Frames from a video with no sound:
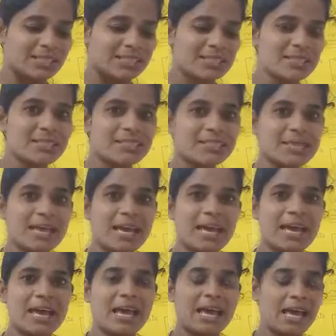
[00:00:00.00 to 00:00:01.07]
This
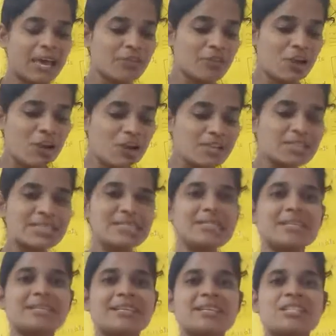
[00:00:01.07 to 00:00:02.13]
have asked in
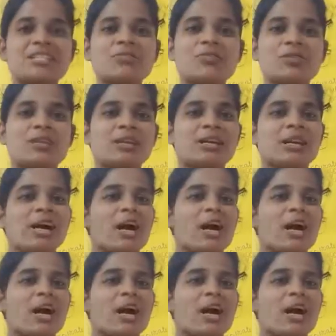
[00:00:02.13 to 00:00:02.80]
the textbook.